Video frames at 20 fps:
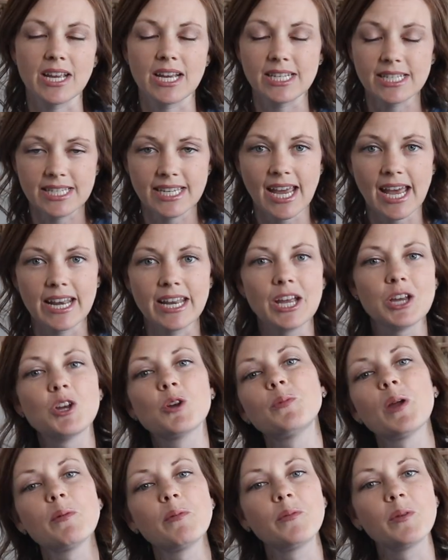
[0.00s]
Instead, your
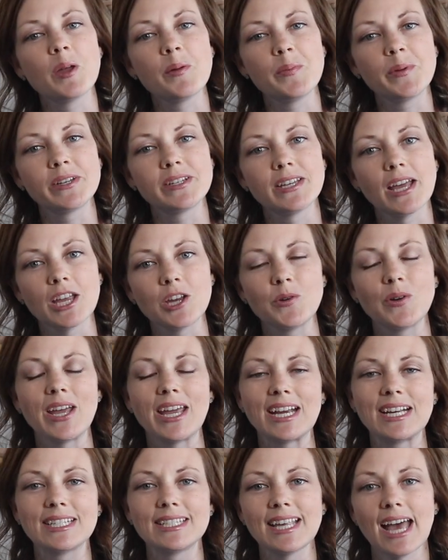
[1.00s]
baby will be able to tell you
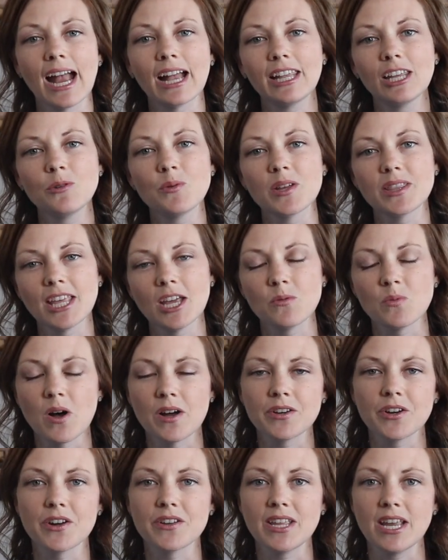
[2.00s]
exactly what they
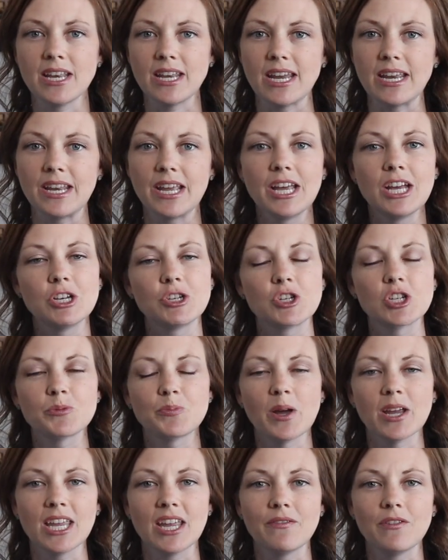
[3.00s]
want or they need just
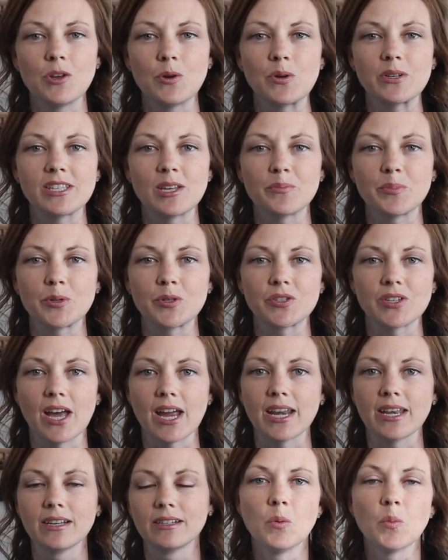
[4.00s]
by giving you a simple
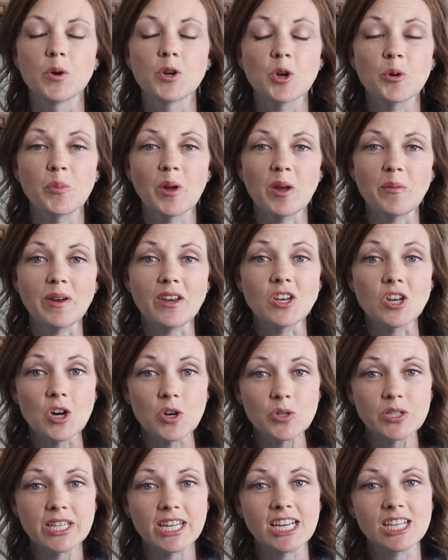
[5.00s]
sign. When your baby
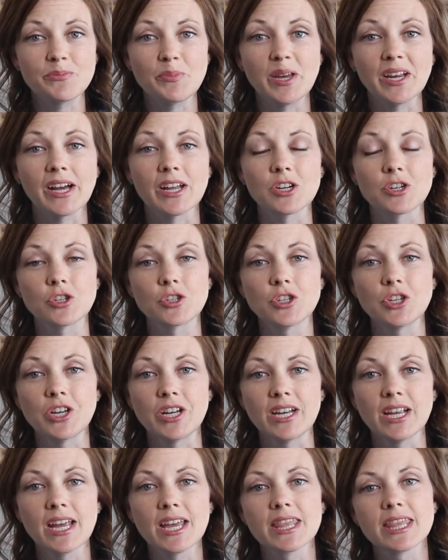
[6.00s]
knows that he's being
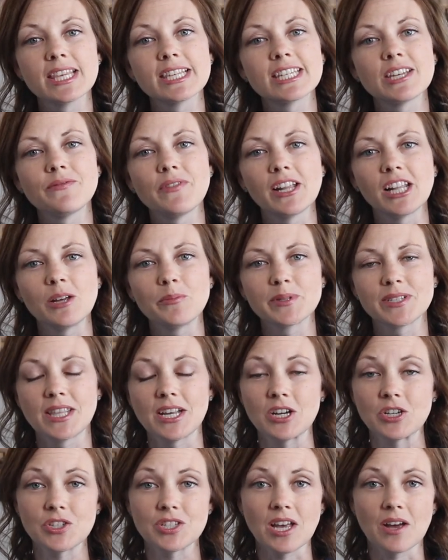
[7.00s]
understood, this develops
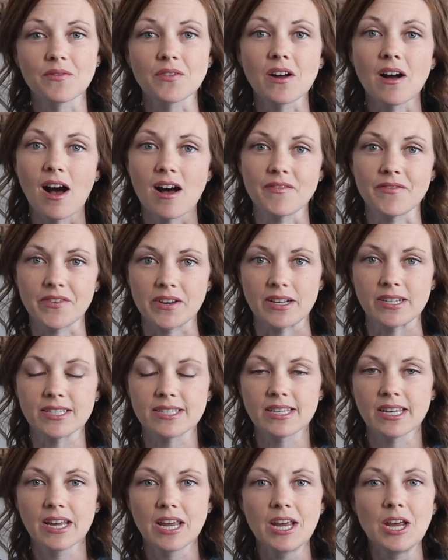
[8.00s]
their
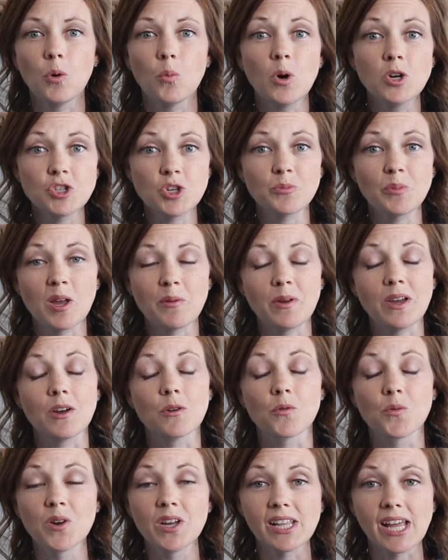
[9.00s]
self-confidence. Once your baby
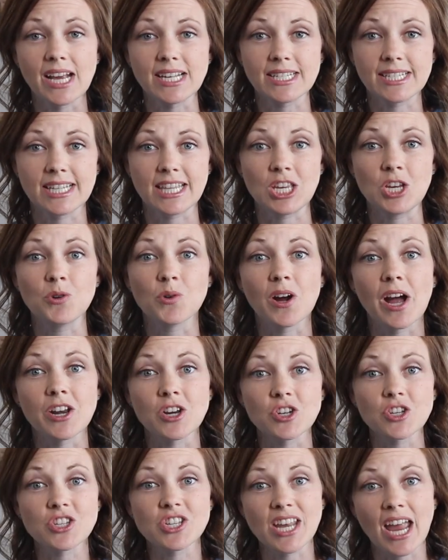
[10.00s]
realizes that you are
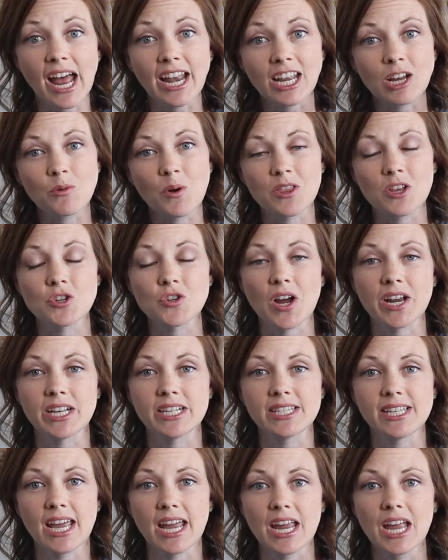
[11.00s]
understanding what they're trying to
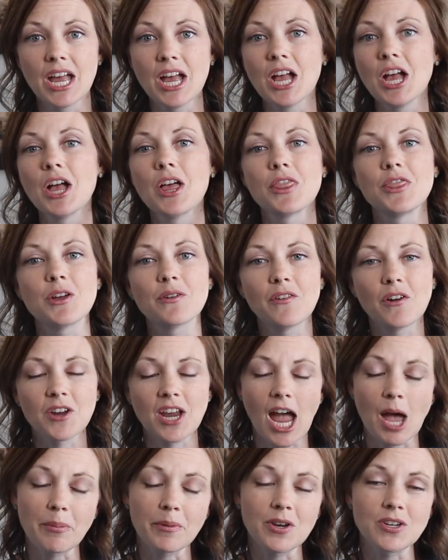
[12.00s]
say, their
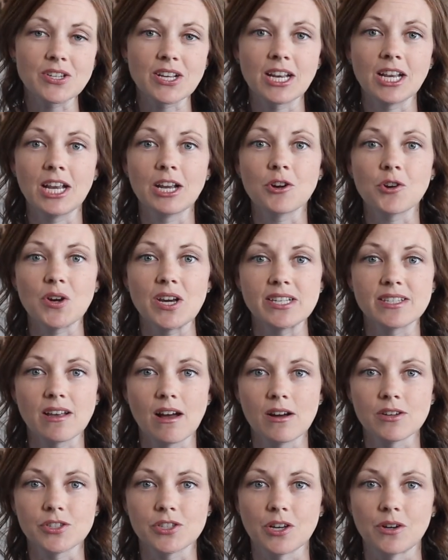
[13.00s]
vocabulary is going to increase
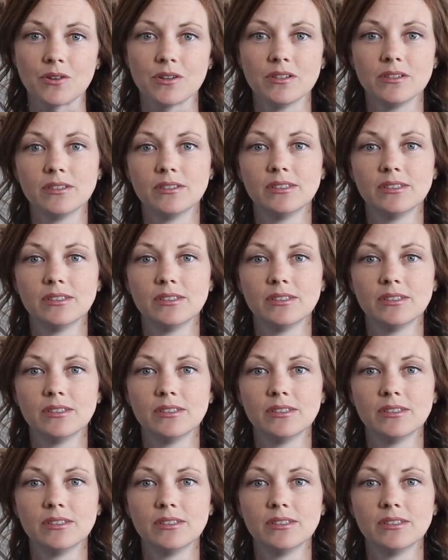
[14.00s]
also.